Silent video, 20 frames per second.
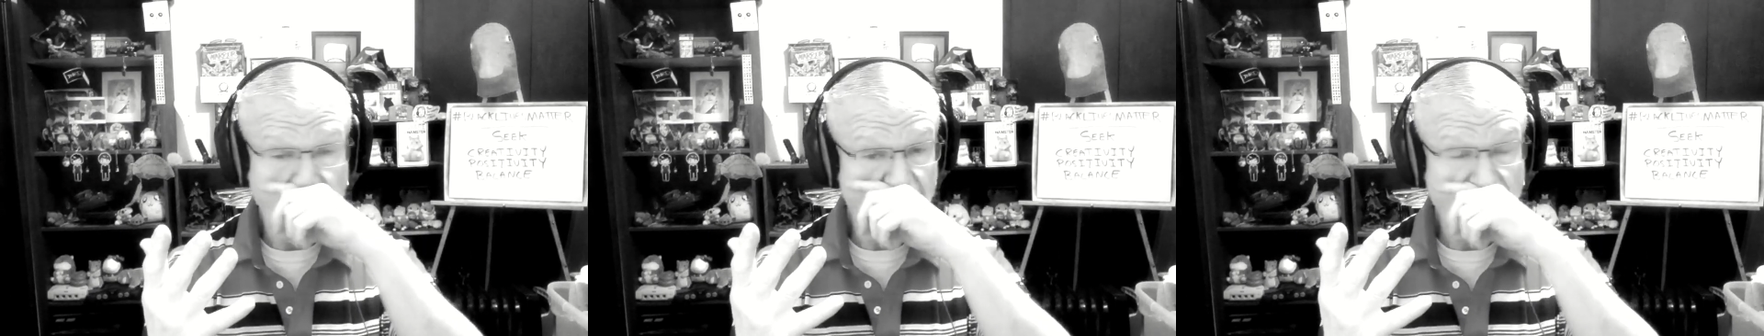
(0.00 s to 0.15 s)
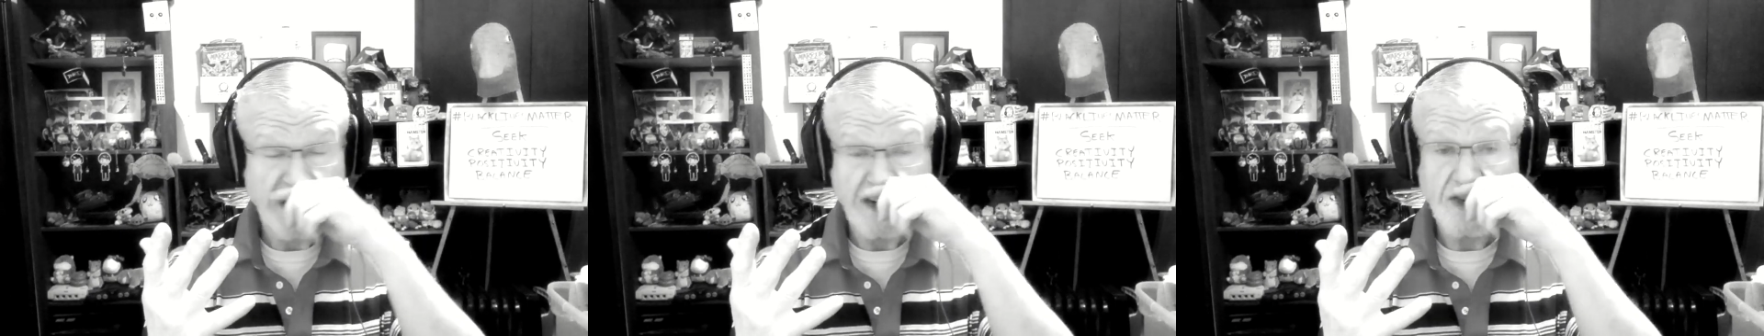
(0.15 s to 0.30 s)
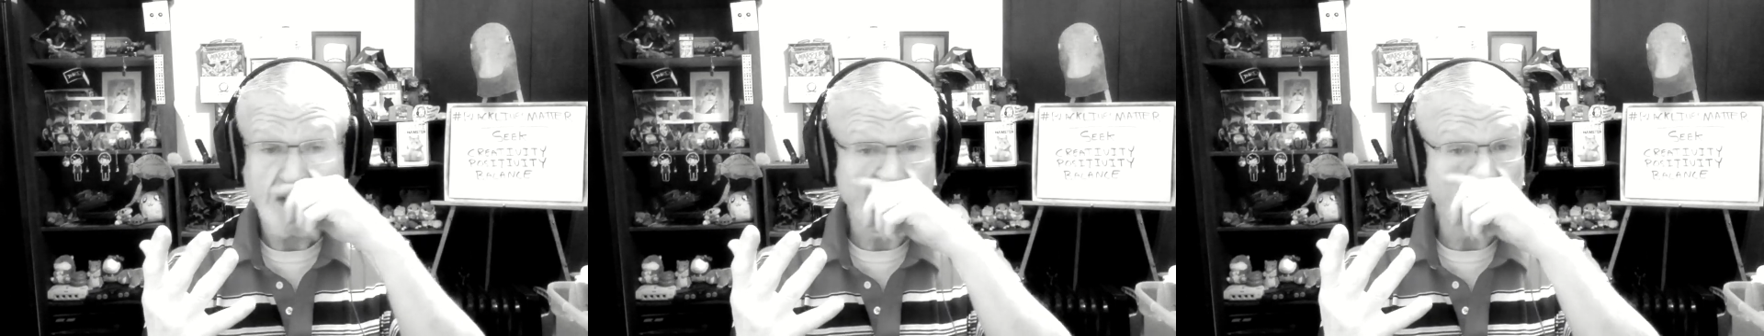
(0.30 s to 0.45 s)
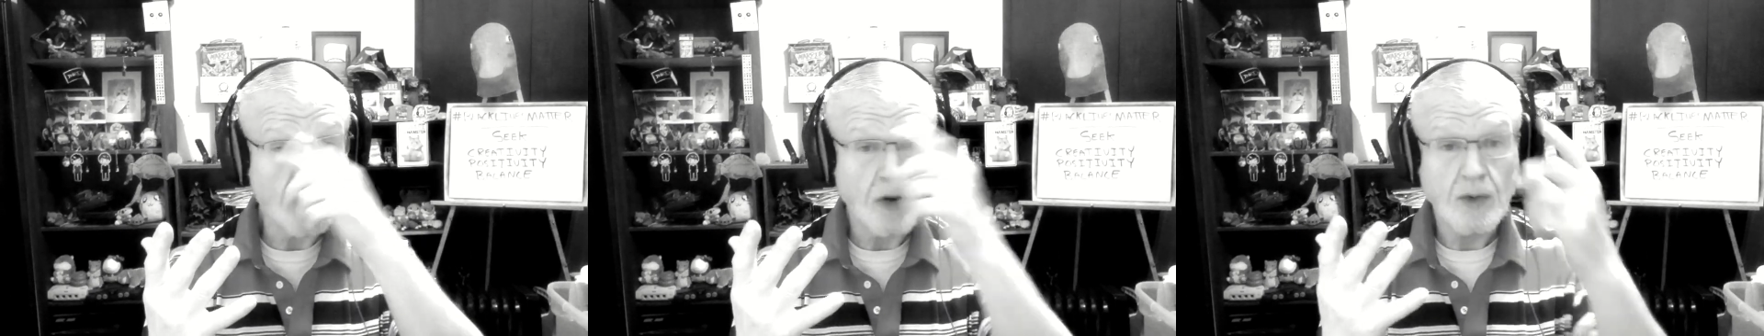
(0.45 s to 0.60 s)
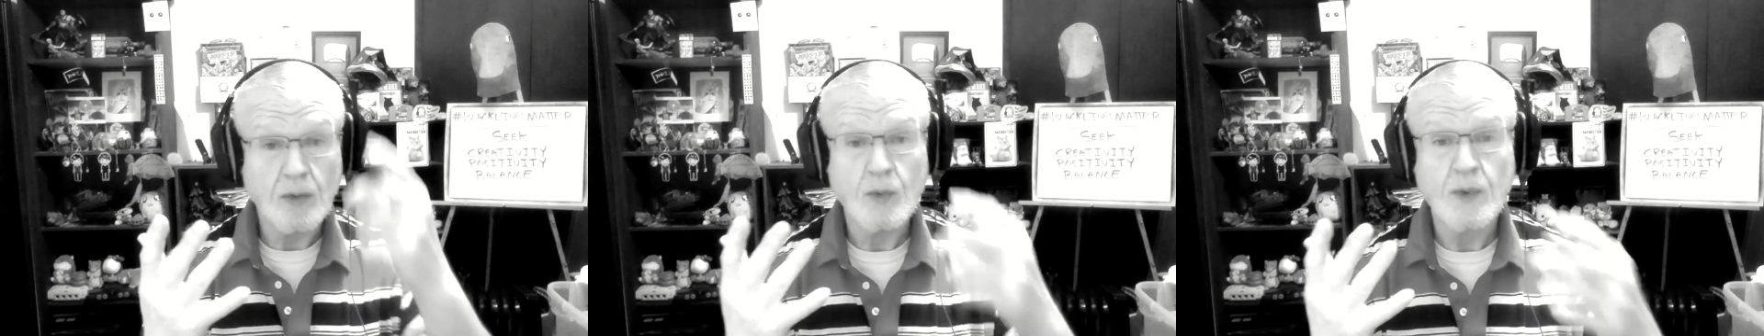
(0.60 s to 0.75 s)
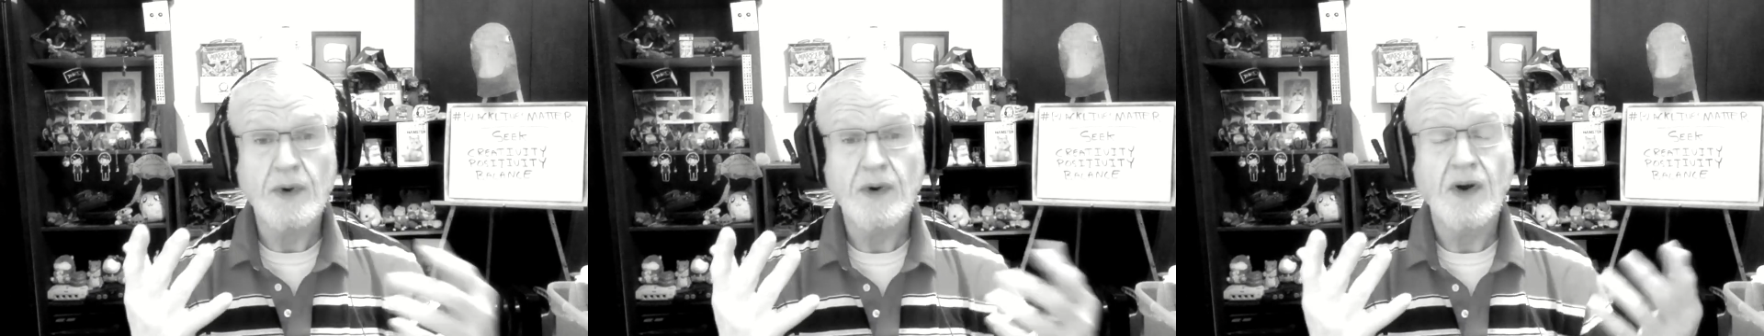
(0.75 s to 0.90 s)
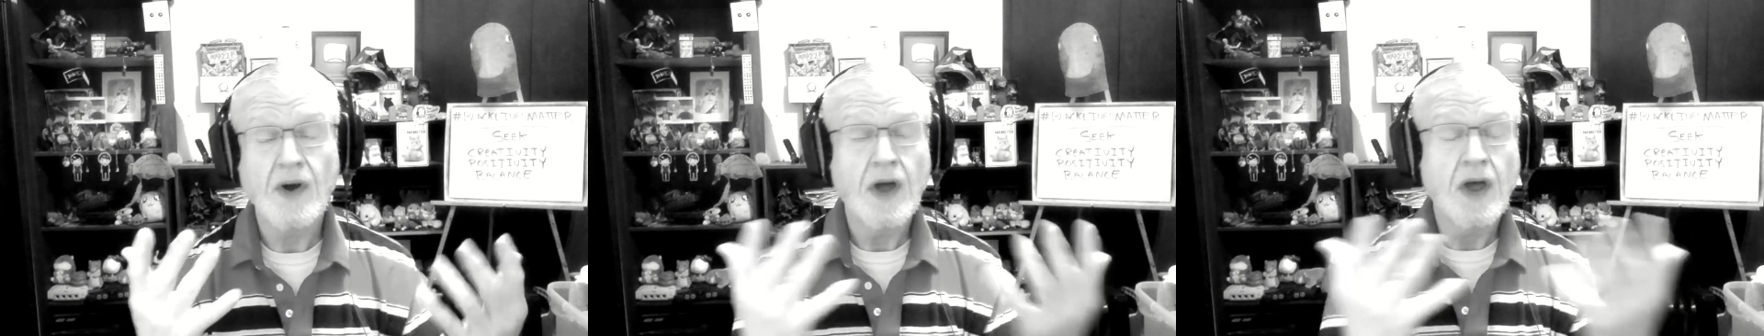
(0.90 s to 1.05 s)
I don't
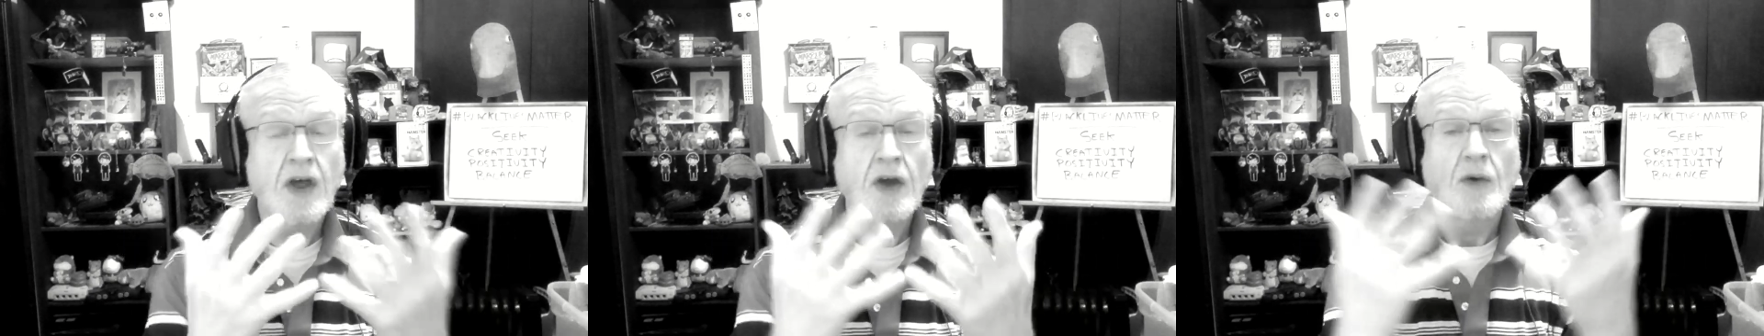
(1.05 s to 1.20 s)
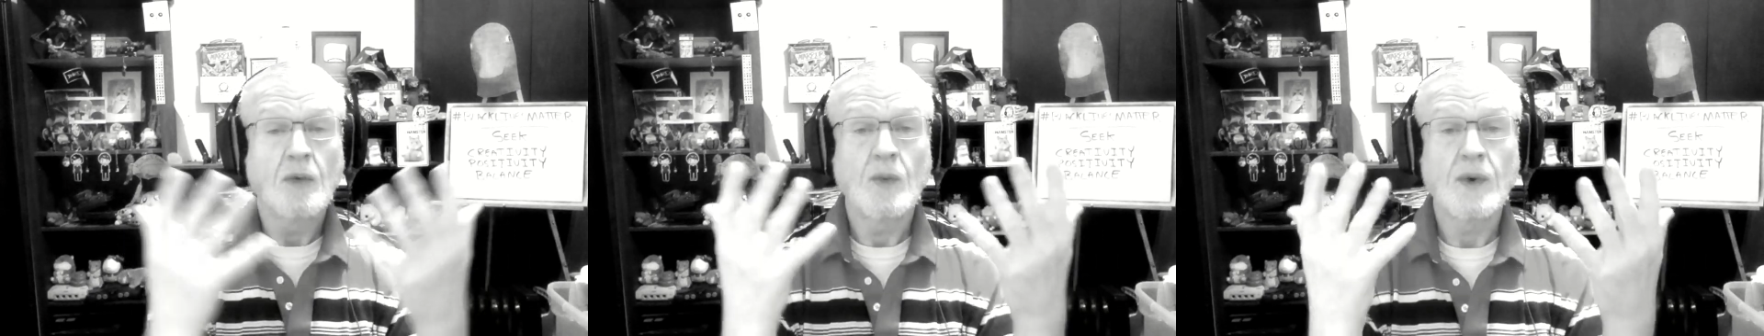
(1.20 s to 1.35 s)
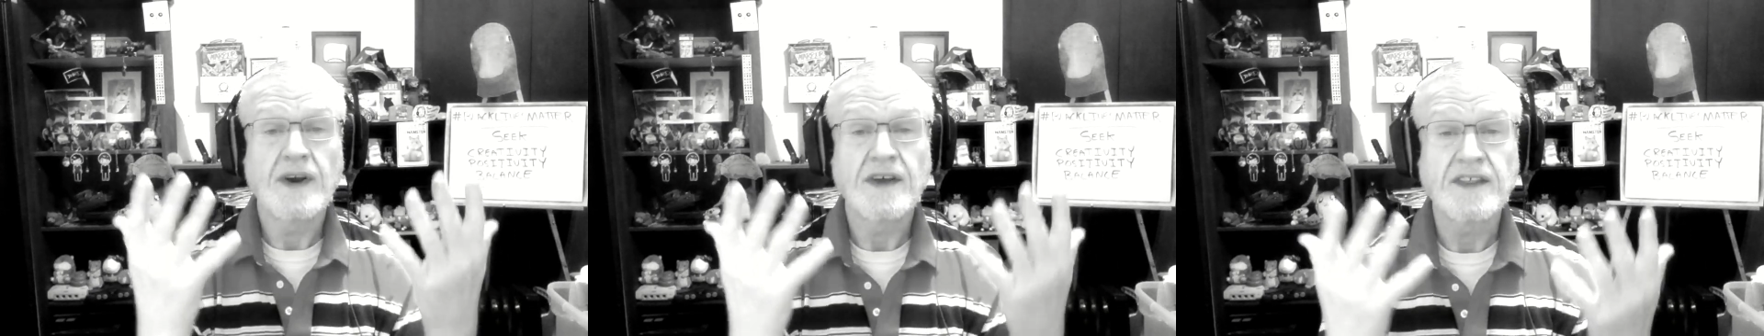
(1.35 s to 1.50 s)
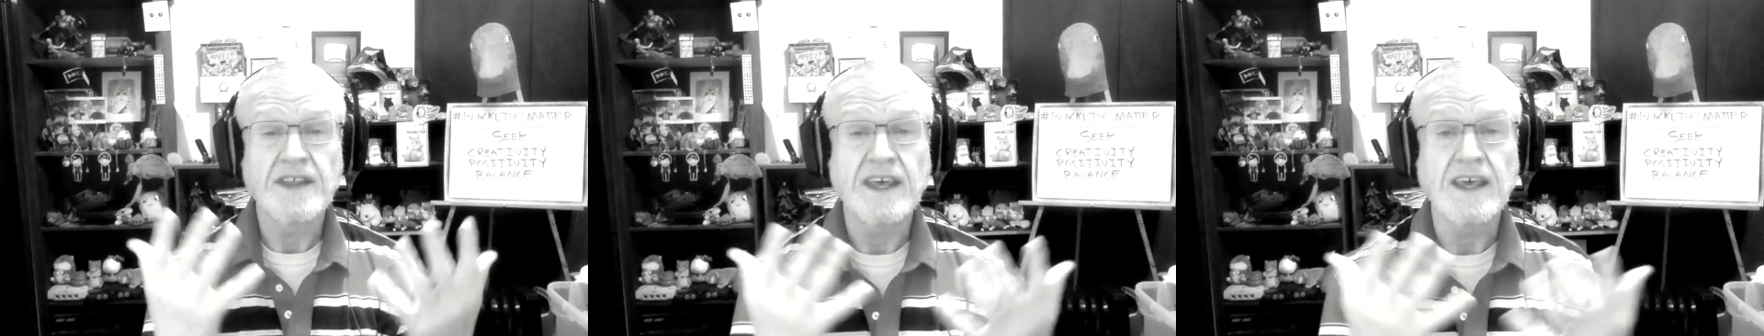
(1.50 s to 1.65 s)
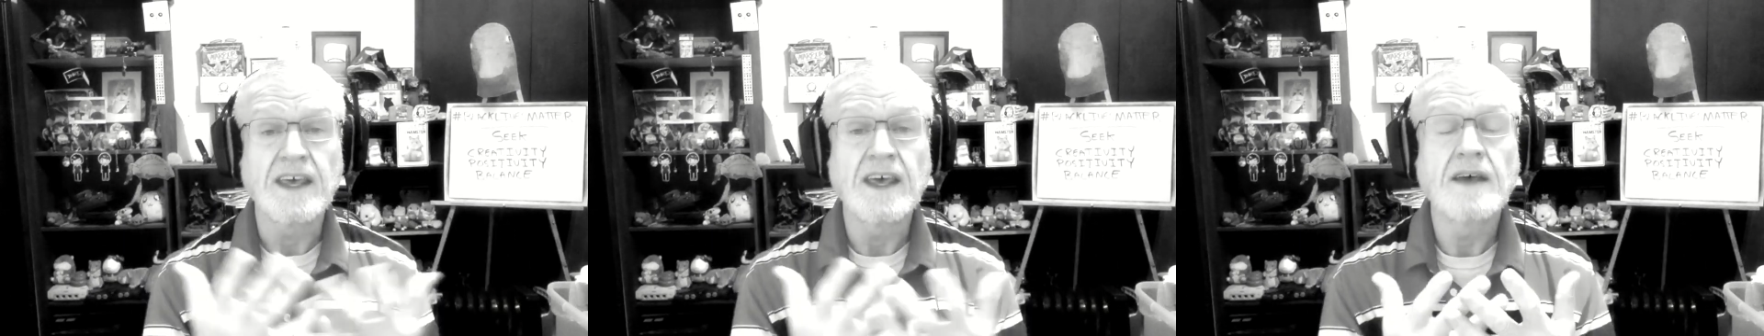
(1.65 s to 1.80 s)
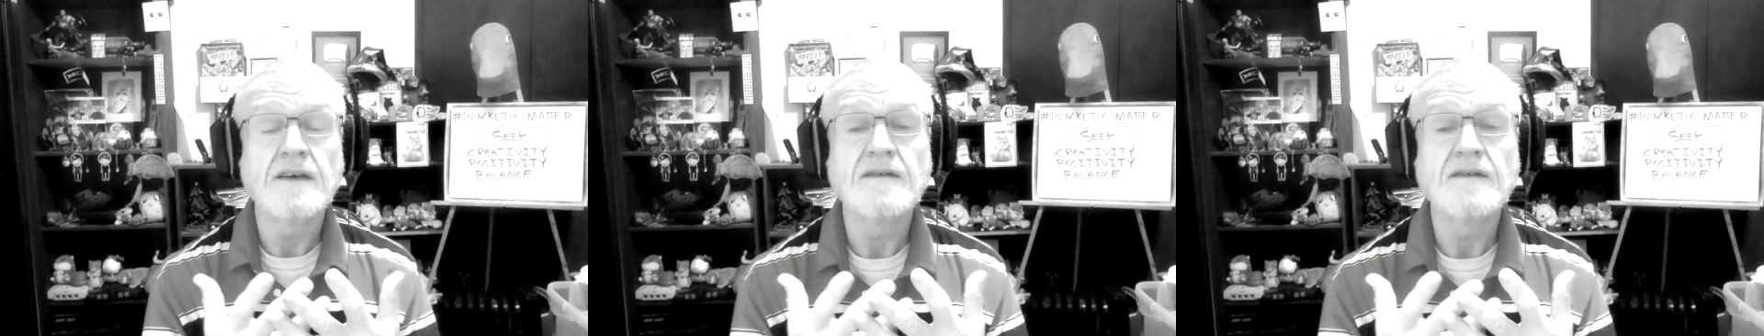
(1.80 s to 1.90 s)
know where the